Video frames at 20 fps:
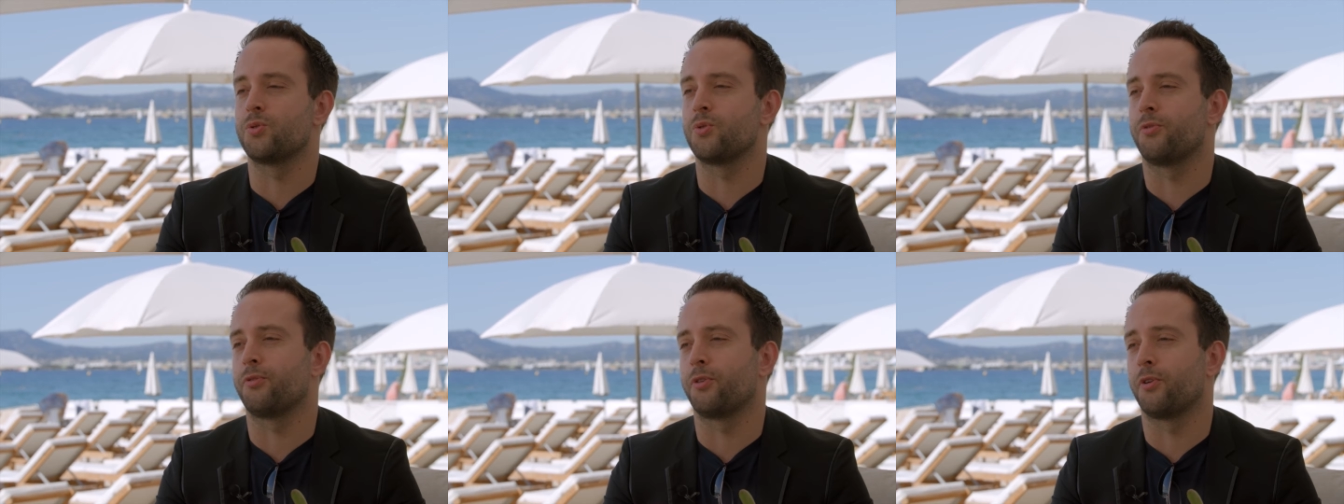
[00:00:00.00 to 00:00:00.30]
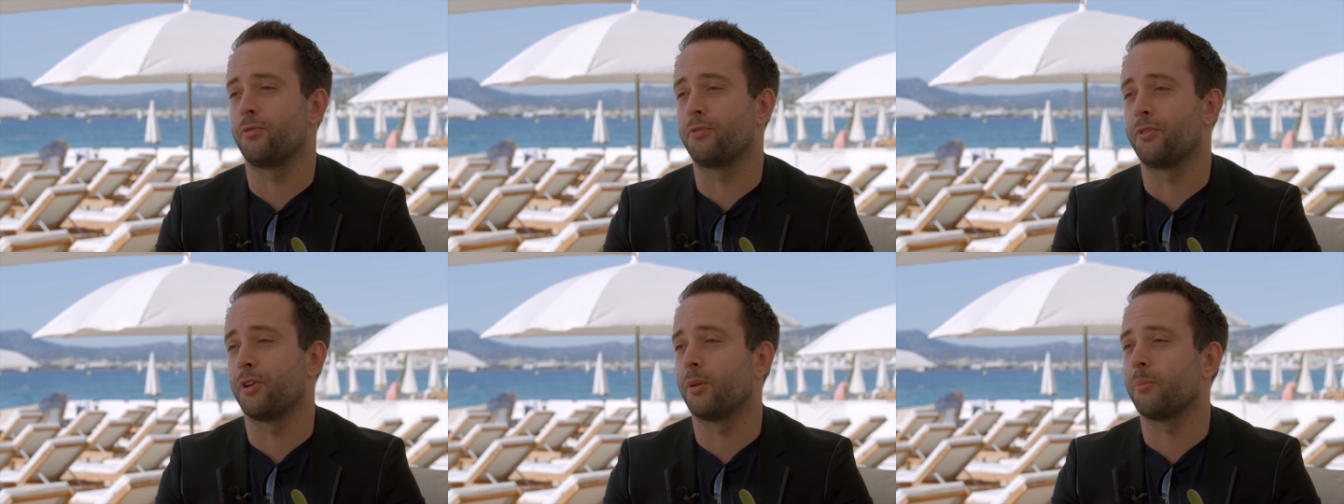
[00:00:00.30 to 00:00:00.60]

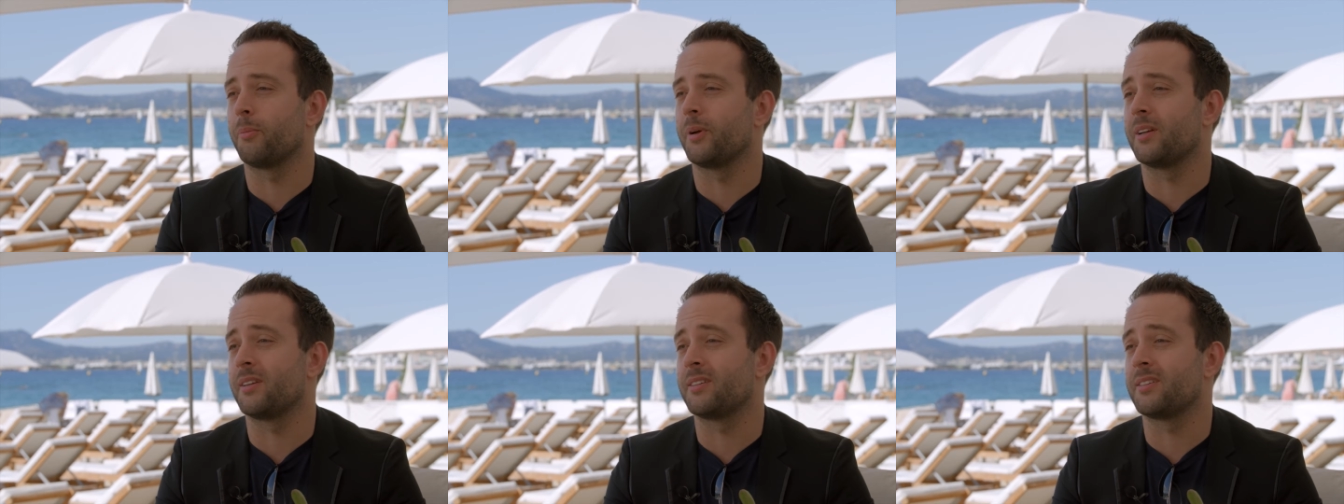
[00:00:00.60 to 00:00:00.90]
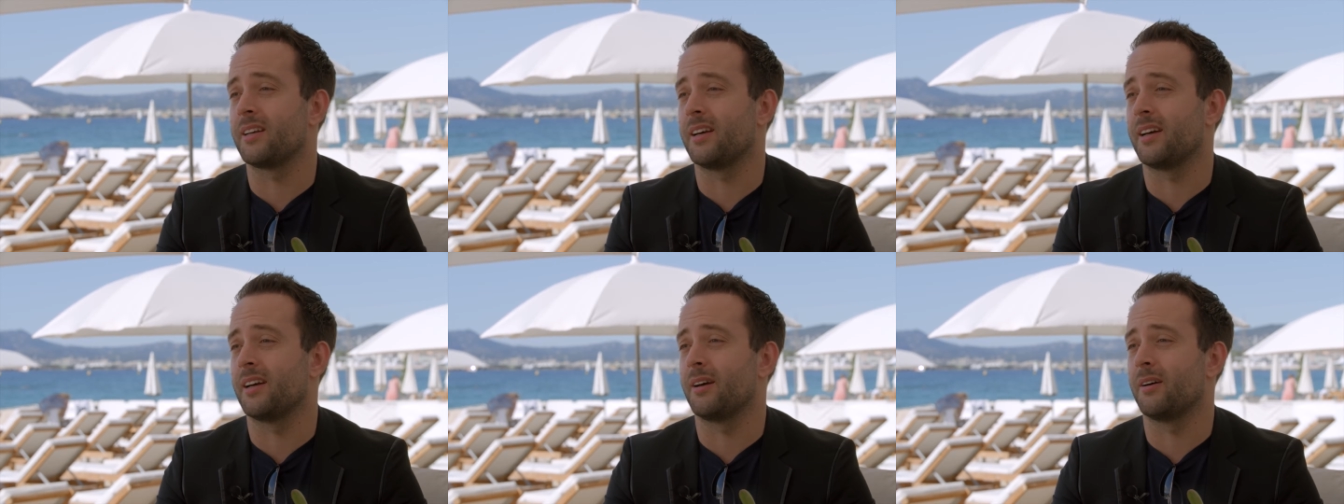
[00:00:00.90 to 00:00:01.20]
fulfillment
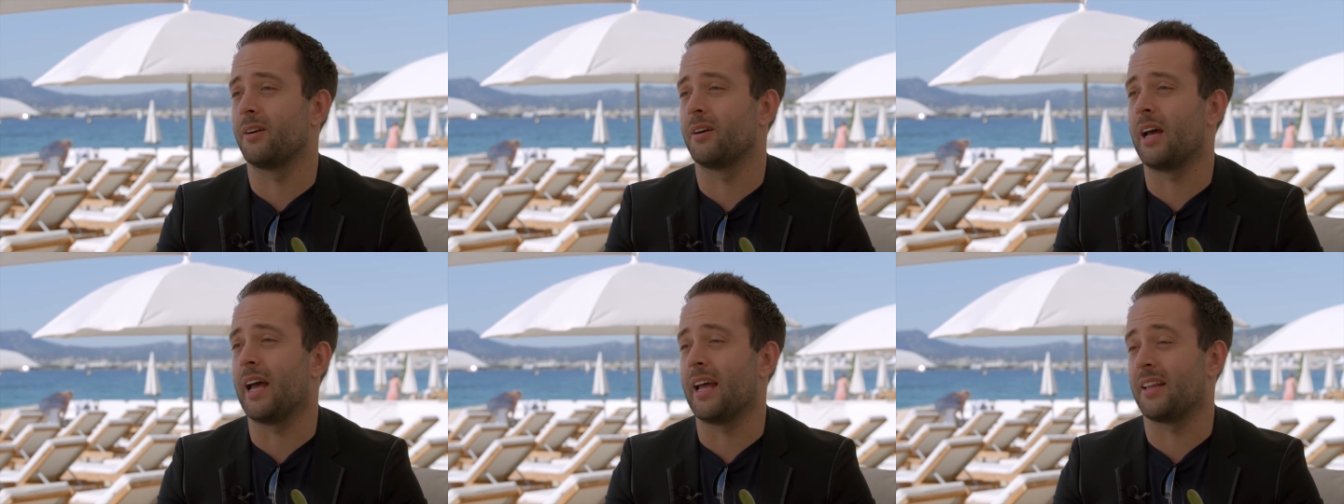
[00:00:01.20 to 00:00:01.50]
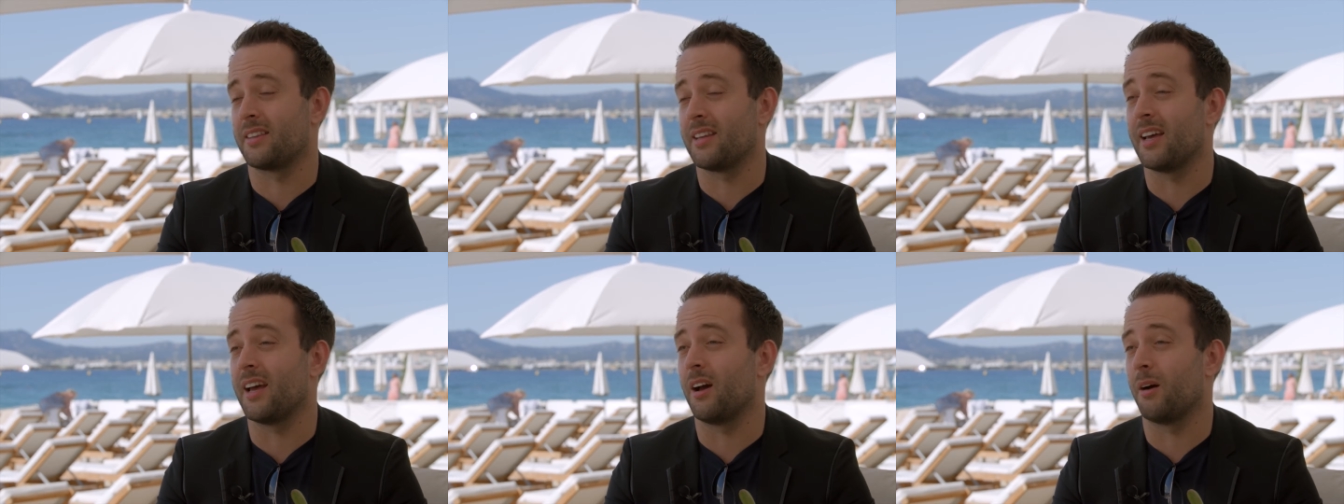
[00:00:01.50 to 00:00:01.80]

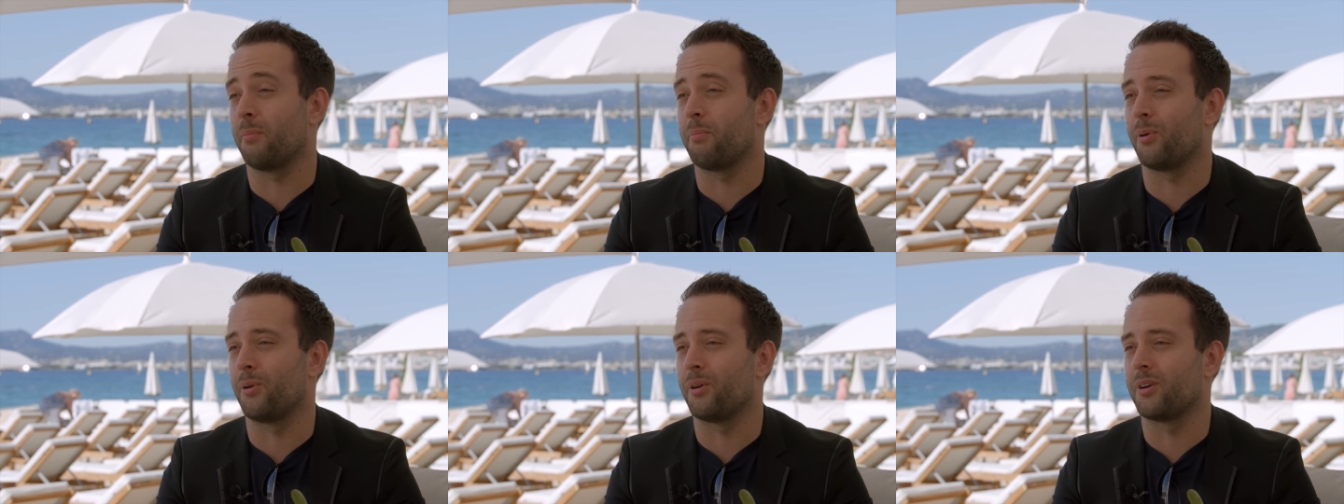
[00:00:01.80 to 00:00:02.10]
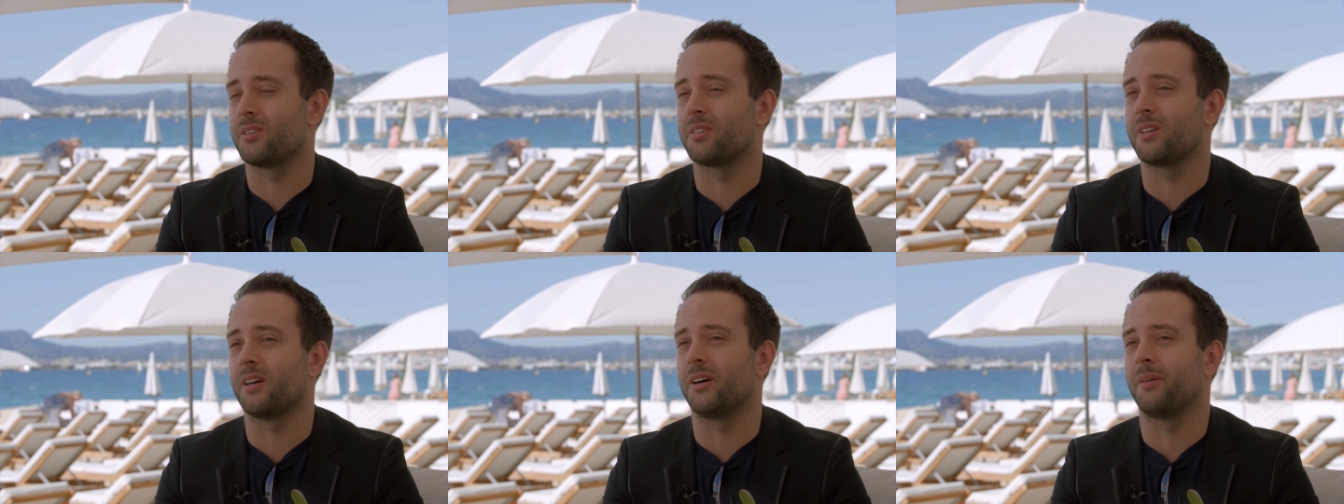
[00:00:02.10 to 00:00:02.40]
at the airport.